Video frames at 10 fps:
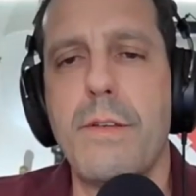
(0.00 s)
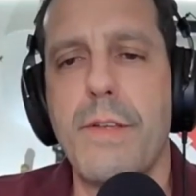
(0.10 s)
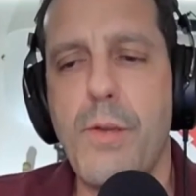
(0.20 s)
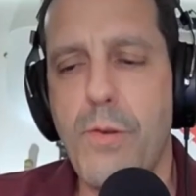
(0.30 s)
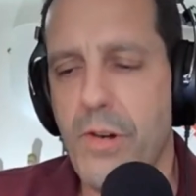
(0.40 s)

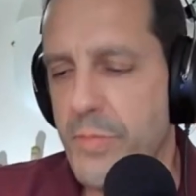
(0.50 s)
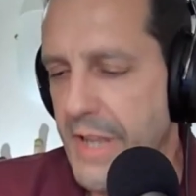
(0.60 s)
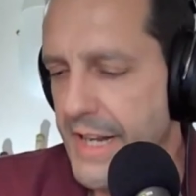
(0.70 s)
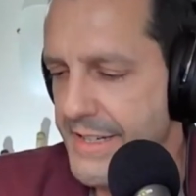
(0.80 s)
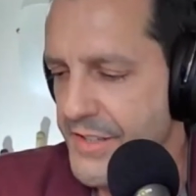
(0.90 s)
You heard him,
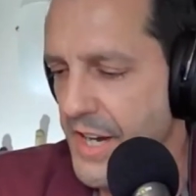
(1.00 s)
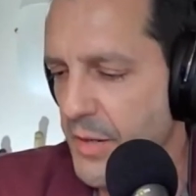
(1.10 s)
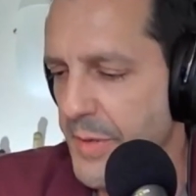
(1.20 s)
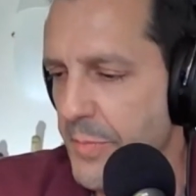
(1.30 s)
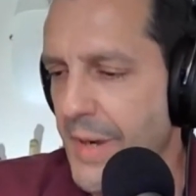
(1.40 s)
ladies and
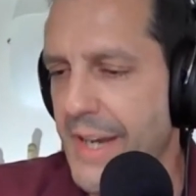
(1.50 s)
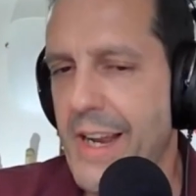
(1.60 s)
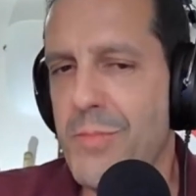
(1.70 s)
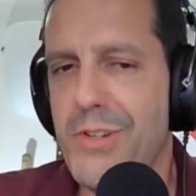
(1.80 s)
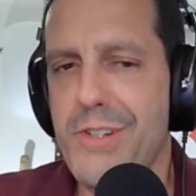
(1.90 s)
gentlemen. Mike
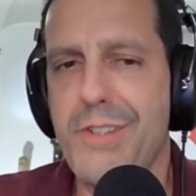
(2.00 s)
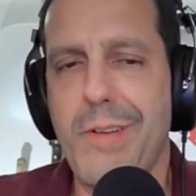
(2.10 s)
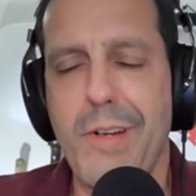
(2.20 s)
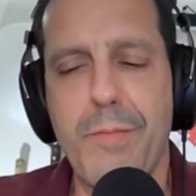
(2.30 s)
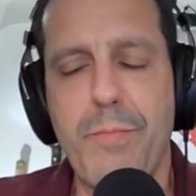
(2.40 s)
Emler's
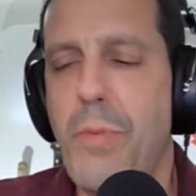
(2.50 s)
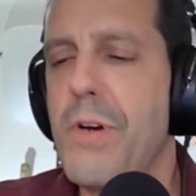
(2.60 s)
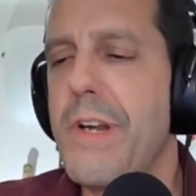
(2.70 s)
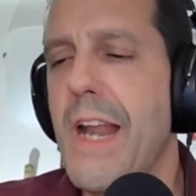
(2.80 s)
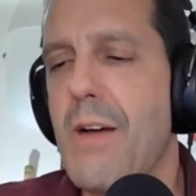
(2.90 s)

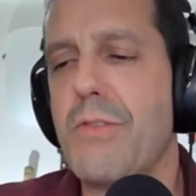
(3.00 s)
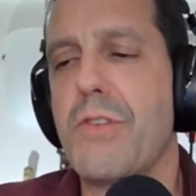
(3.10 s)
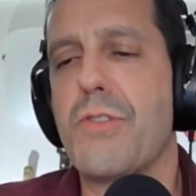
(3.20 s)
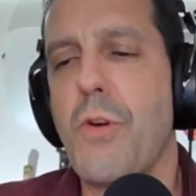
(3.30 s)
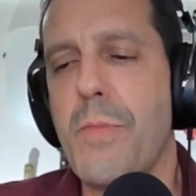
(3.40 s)
putting out
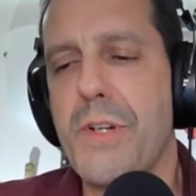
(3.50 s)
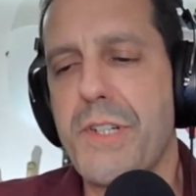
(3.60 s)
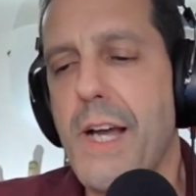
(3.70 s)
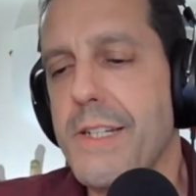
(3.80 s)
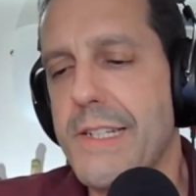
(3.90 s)
so much
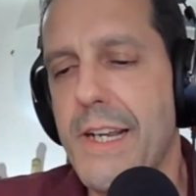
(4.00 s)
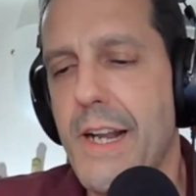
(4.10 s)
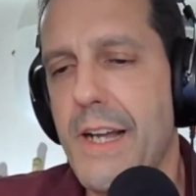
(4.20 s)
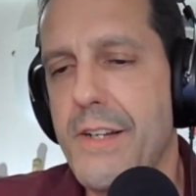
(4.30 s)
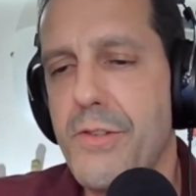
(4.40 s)
content
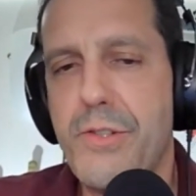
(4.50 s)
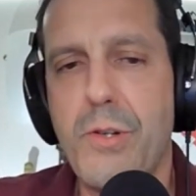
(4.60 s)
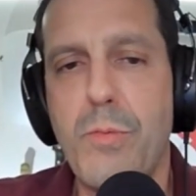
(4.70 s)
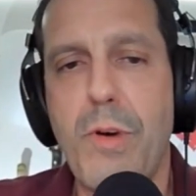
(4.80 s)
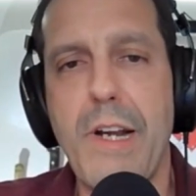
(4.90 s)
on
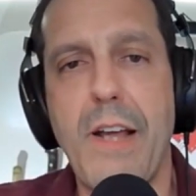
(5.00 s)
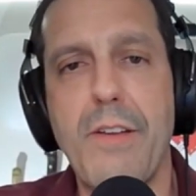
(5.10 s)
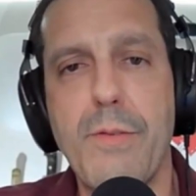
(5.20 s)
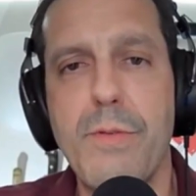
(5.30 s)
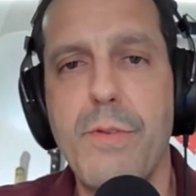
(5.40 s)
YouTube right now.
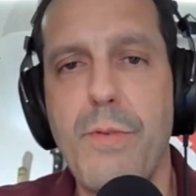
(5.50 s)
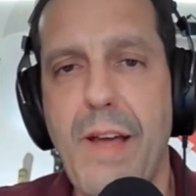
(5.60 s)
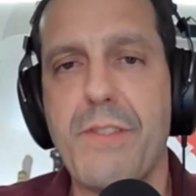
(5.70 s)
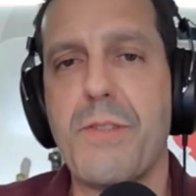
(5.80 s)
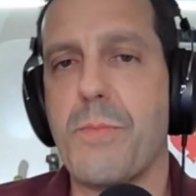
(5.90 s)
You you have
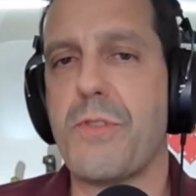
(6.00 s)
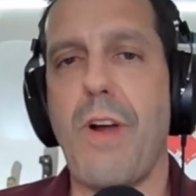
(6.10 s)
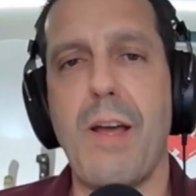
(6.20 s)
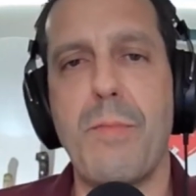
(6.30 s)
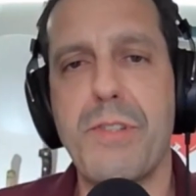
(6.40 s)
to
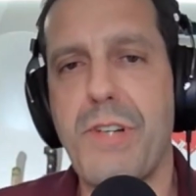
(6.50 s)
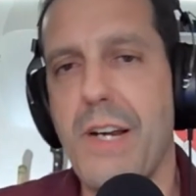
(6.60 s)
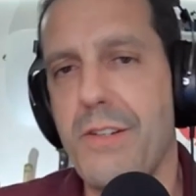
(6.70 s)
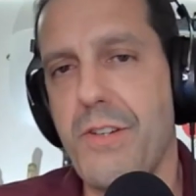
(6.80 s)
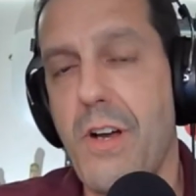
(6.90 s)
subscribe. His
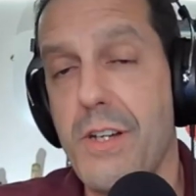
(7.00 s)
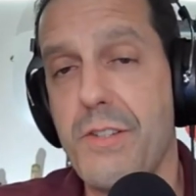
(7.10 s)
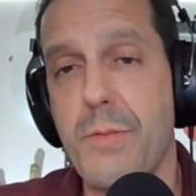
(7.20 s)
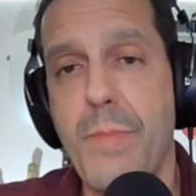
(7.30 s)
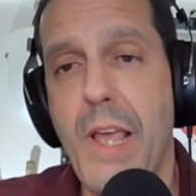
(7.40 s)
channel's
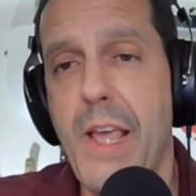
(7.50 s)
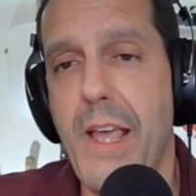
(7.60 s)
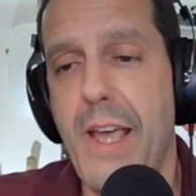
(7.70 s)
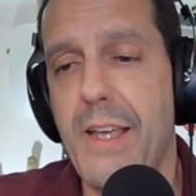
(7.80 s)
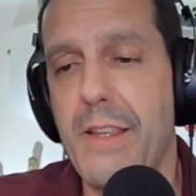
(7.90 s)
awesome,
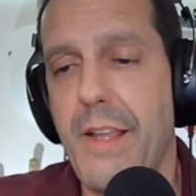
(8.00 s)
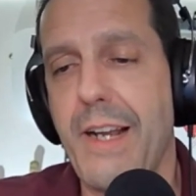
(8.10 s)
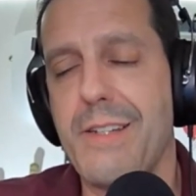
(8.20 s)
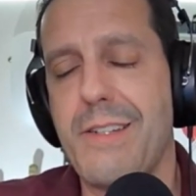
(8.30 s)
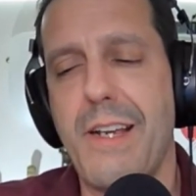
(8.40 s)
and like I
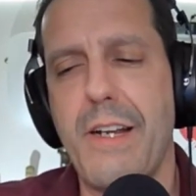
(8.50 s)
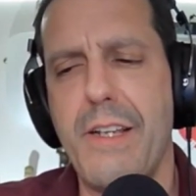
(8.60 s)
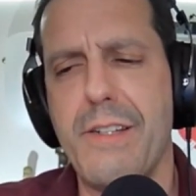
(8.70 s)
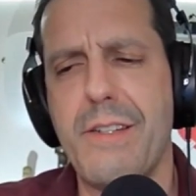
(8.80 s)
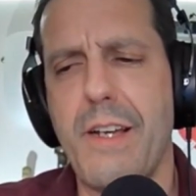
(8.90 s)
said,
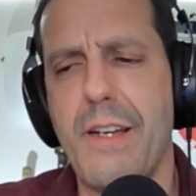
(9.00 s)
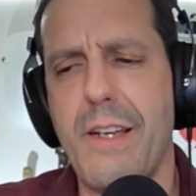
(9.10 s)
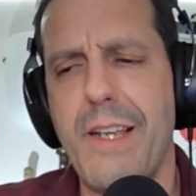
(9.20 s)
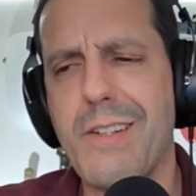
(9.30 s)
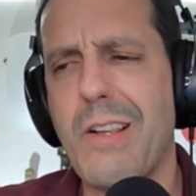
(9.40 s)
his uh,
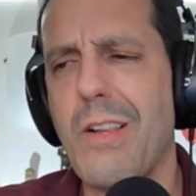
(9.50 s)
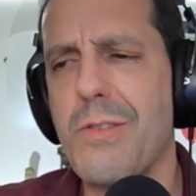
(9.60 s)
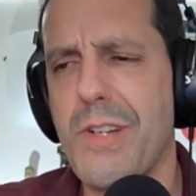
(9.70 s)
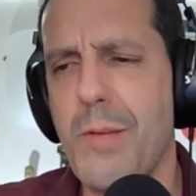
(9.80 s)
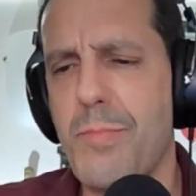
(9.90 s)
his
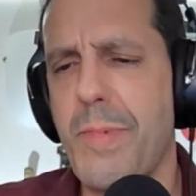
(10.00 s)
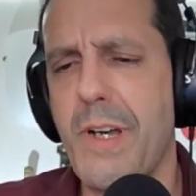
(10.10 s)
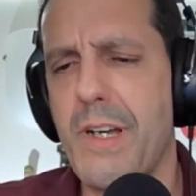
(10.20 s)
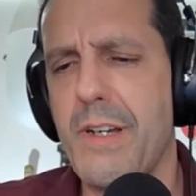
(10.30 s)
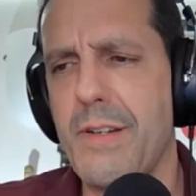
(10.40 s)
close up
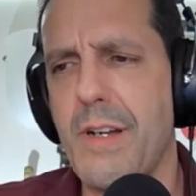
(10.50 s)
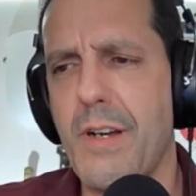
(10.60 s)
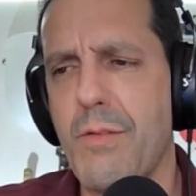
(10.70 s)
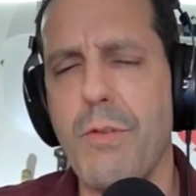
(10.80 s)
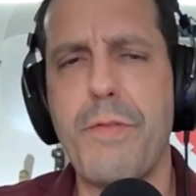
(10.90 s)
uh, uh,
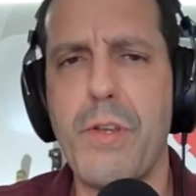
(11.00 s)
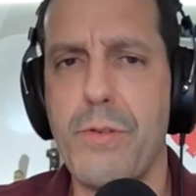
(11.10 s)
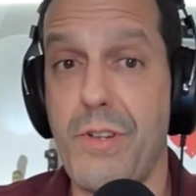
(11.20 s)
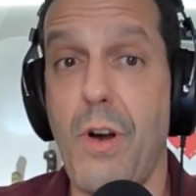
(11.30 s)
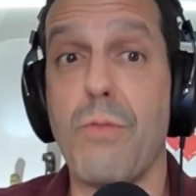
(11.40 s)
reviews
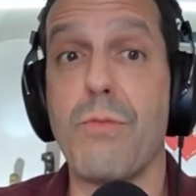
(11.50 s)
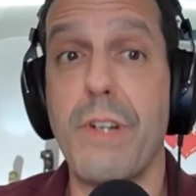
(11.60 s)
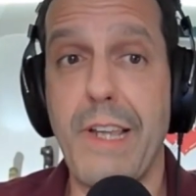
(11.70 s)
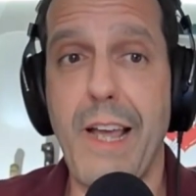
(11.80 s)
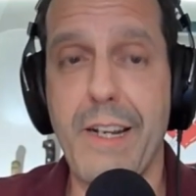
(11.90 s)
are
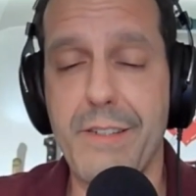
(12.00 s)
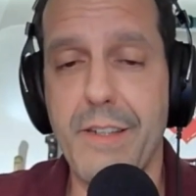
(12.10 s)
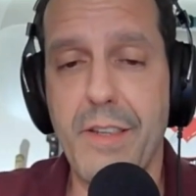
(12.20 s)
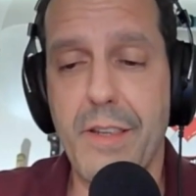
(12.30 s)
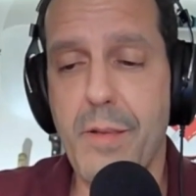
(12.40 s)
really
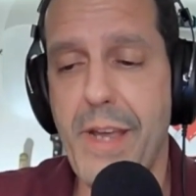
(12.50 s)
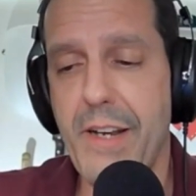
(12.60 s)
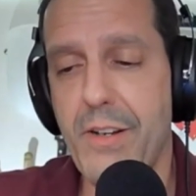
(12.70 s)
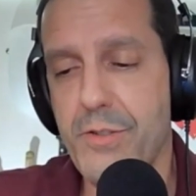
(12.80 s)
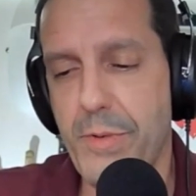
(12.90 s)
excellent. The man
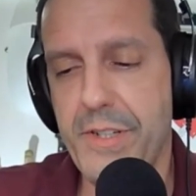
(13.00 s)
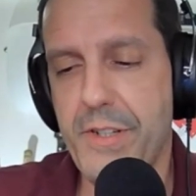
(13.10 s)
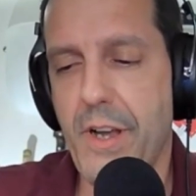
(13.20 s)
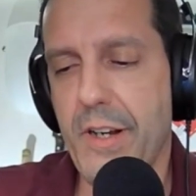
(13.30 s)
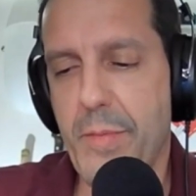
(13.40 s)
knows what he's
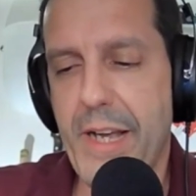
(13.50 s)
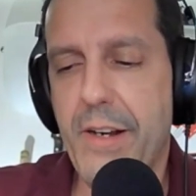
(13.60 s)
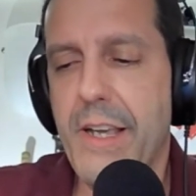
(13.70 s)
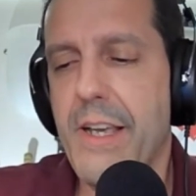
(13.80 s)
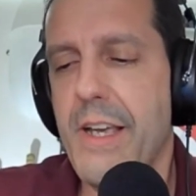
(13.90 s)
talking about,
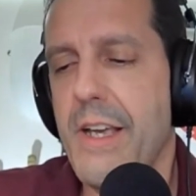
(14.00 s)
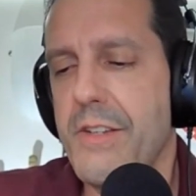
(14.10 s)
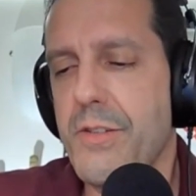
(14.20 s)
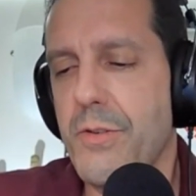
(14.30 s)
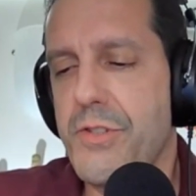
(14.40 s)

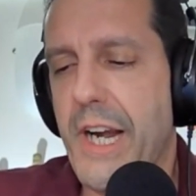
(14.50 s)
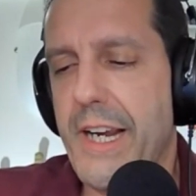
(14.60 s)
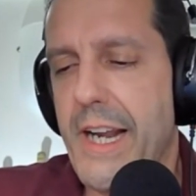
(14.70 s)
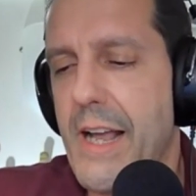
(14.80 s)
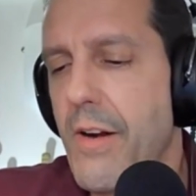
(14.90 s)
so check it
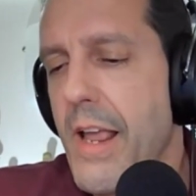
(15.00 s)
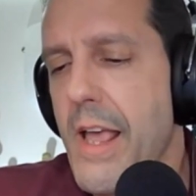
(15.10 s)
out.